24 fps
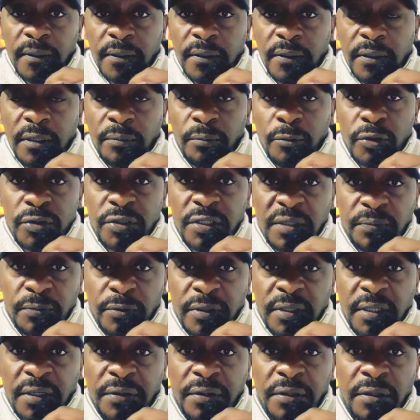the most
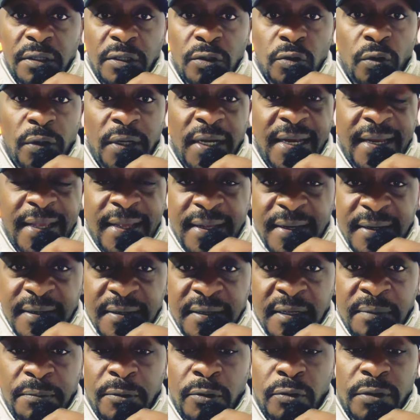important thing you learn
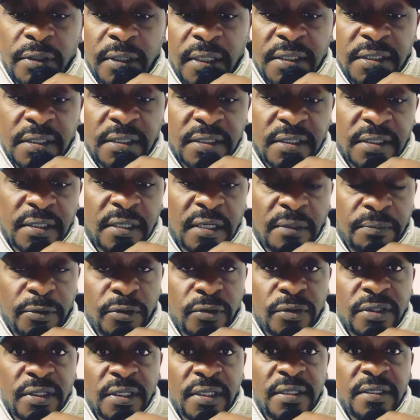about narcissistic
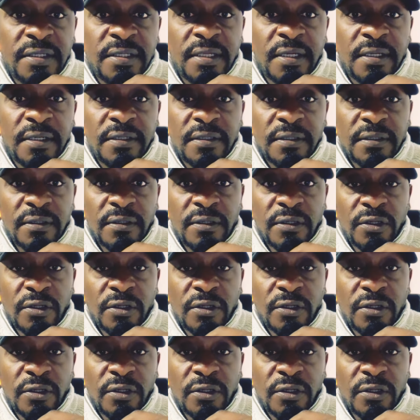abuse is that